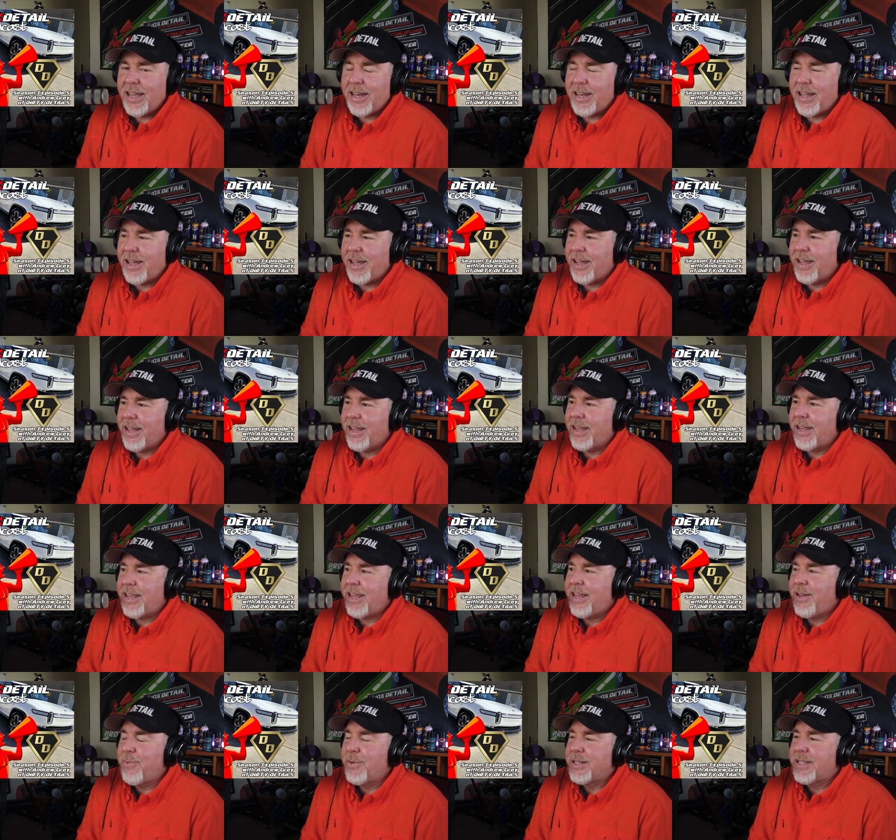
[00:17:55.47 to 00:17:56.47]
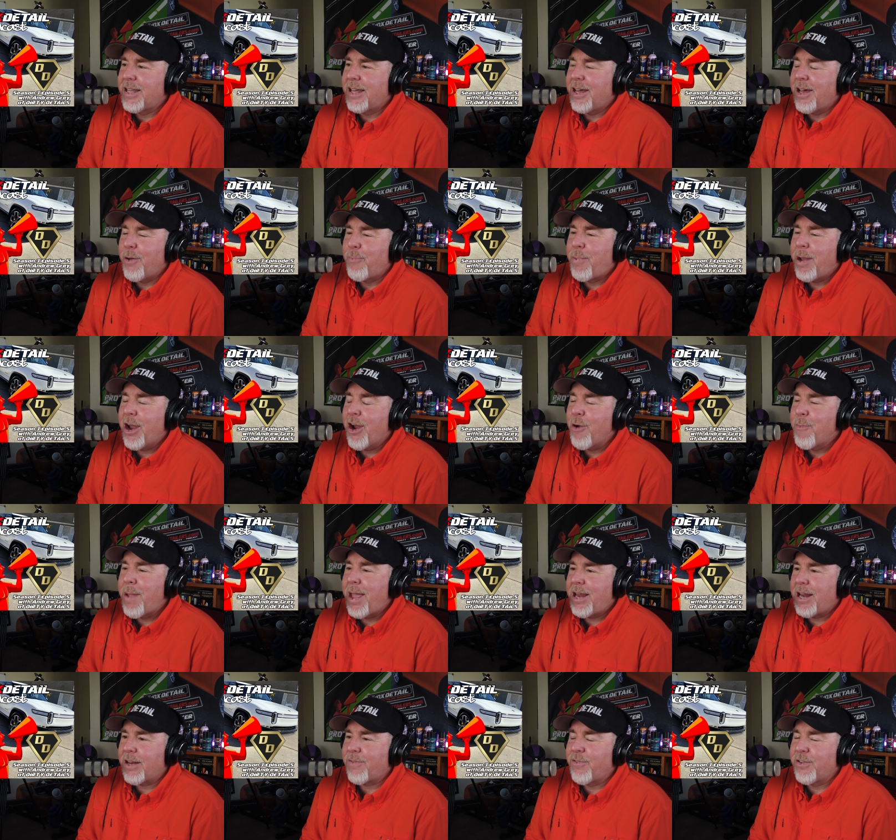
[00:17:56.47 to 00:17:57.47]
And he was a
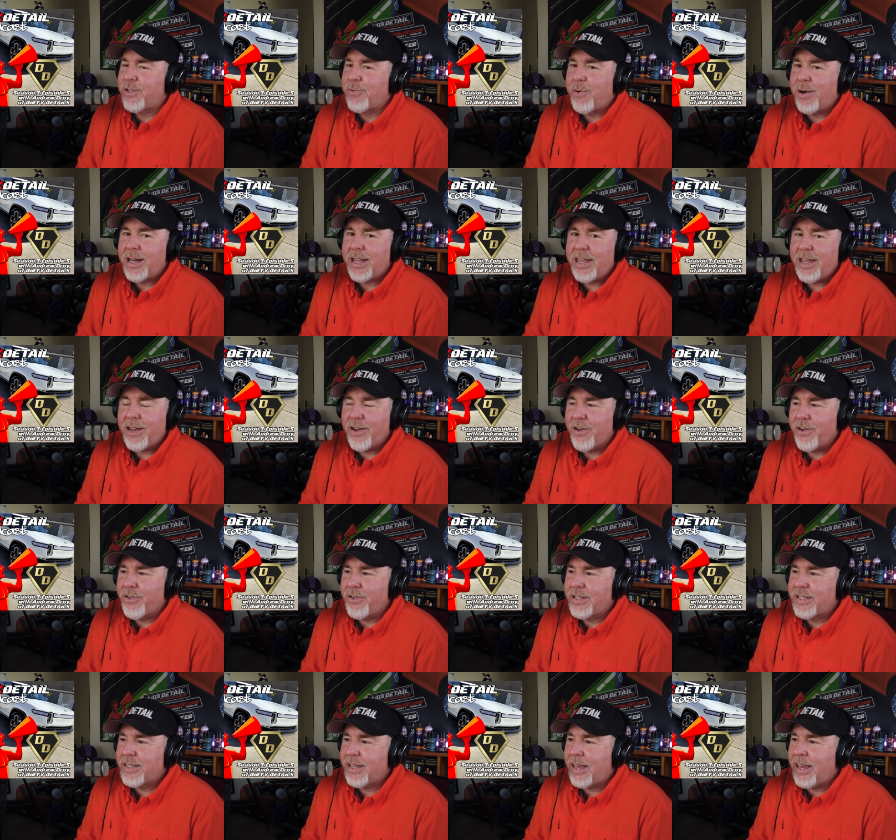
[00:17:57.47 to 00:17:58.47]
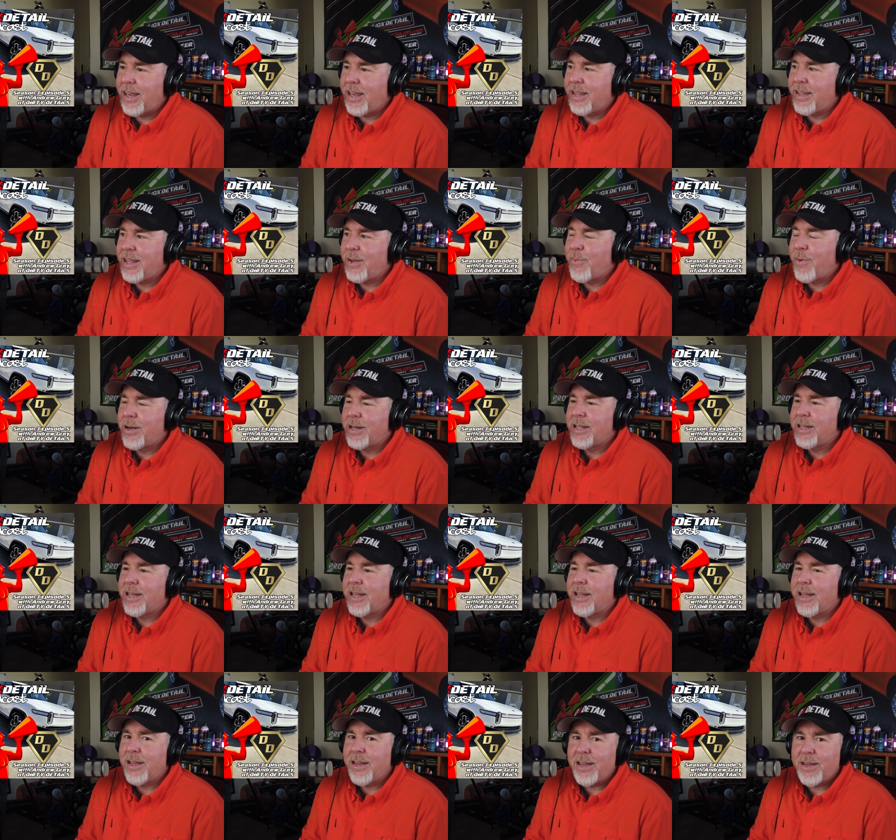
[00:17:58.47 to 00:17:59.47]
paramedic for 20 years, and they
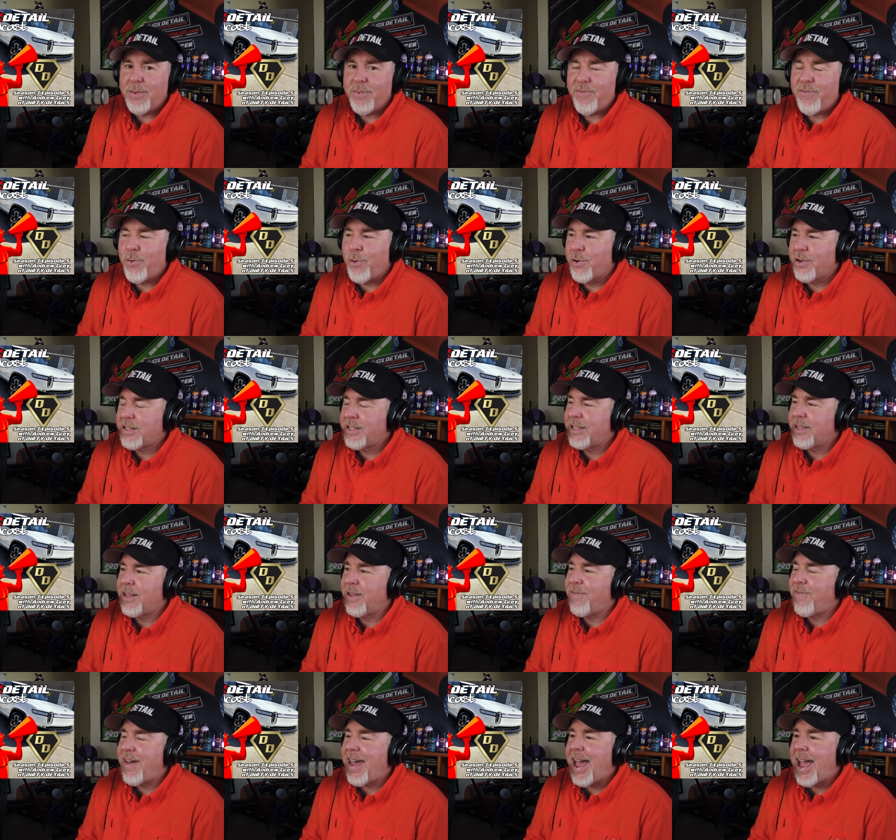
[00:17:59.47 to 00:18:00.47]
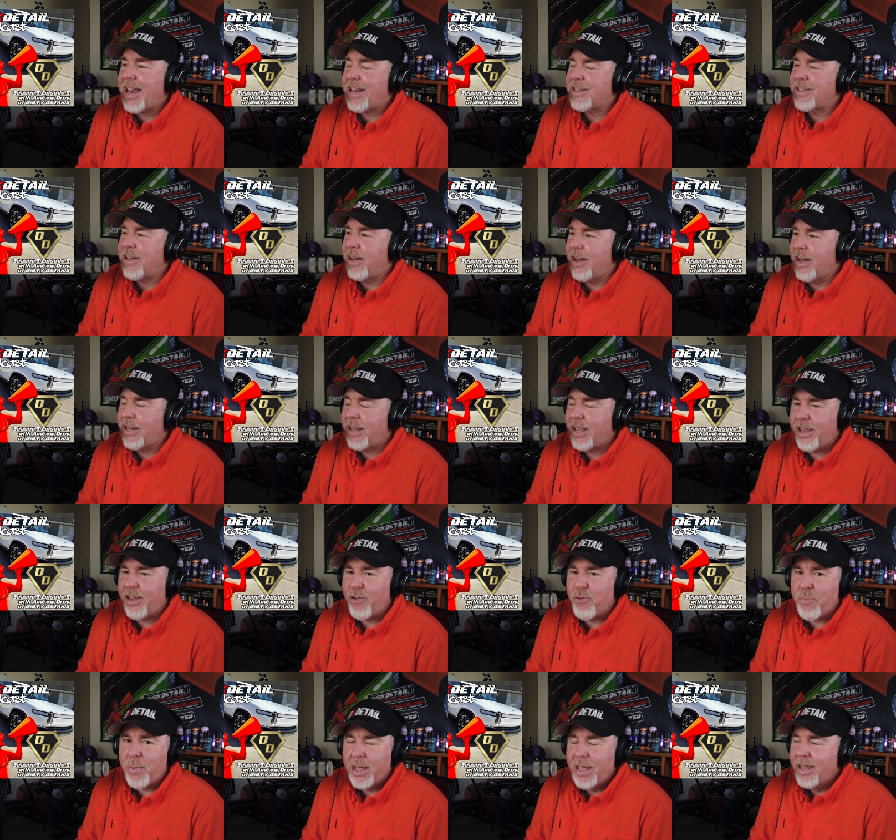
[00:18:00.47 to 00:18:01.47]
wanted to force the vax on
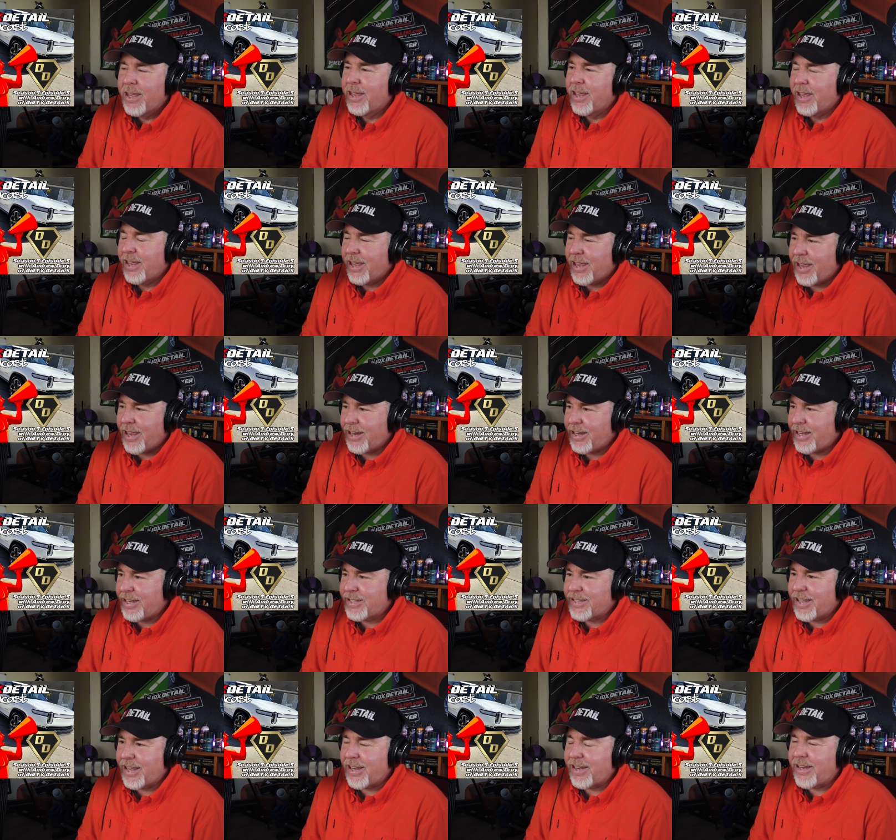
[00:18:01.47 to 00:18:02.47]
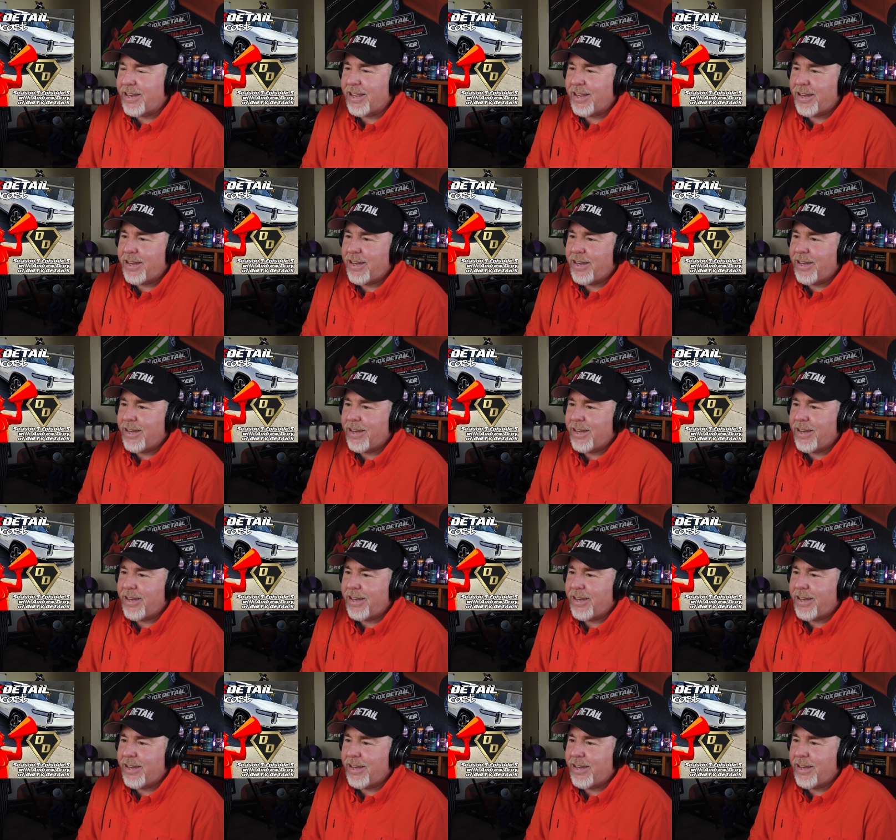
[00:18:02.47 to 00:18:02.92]
him. And he said,